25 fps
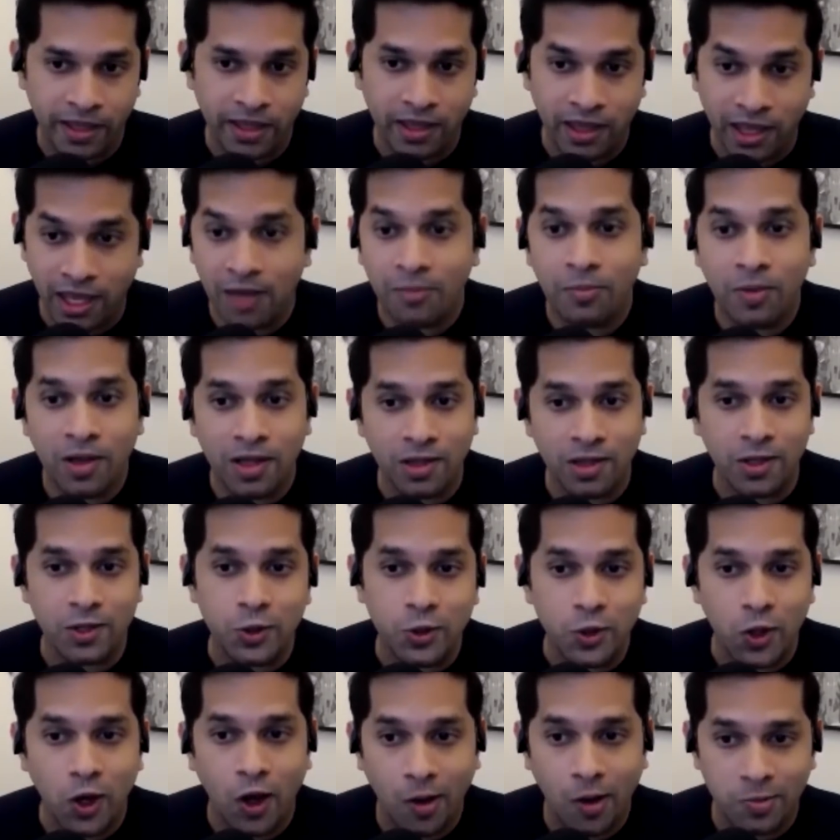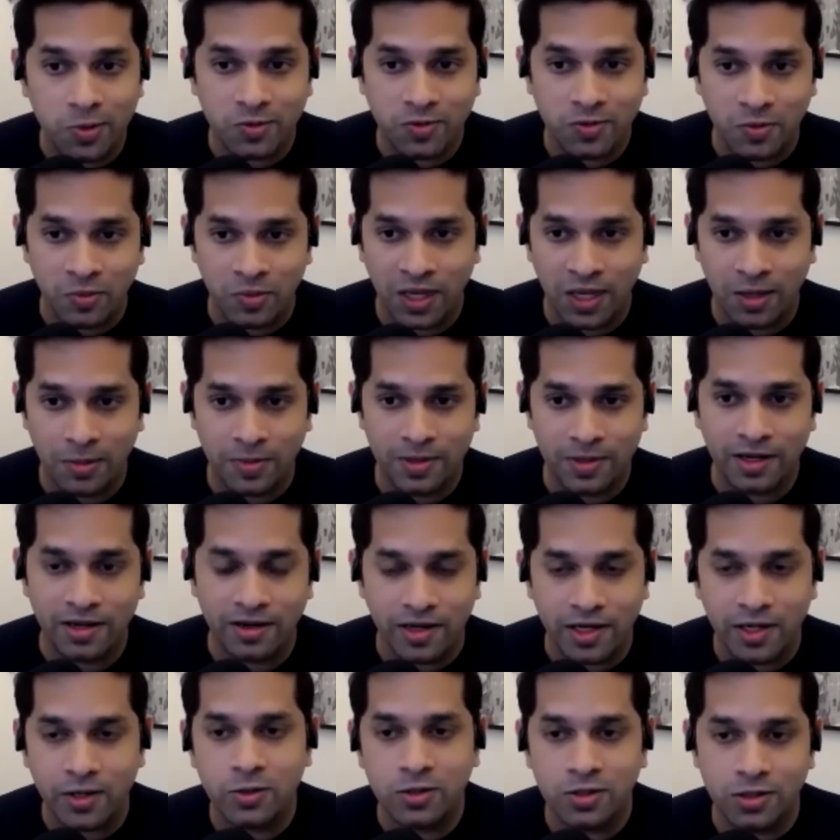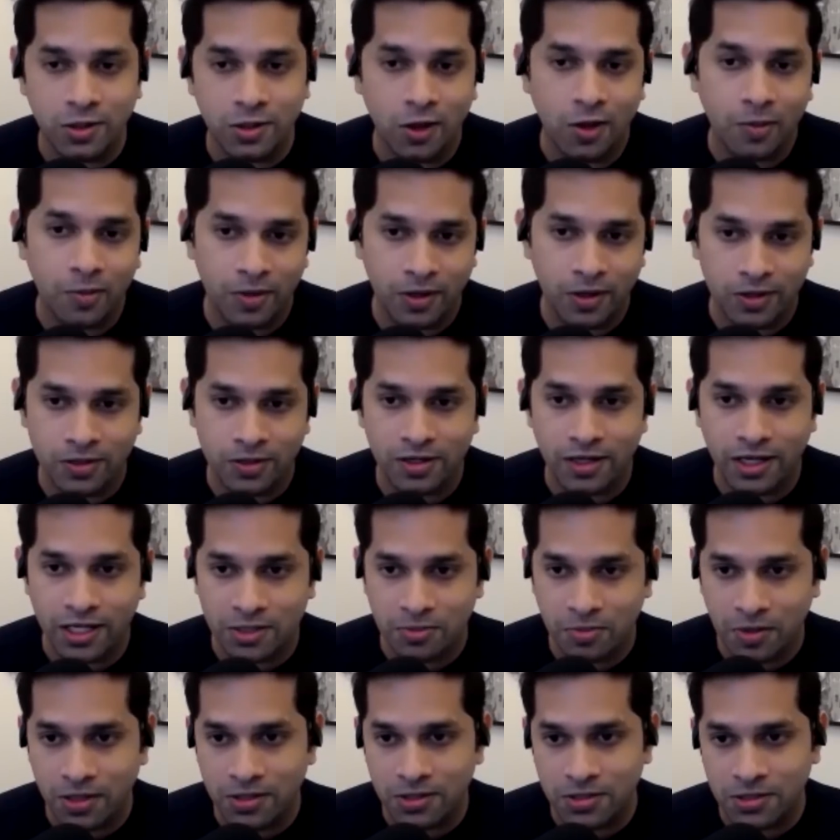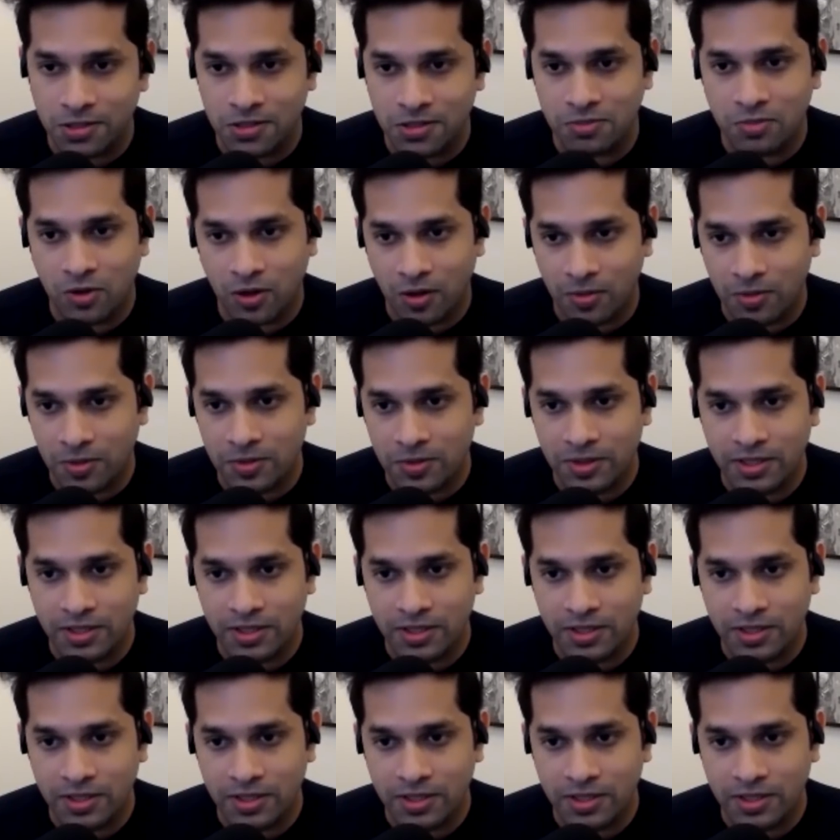keeping the jobs of the people and reducing the operational expenses probably,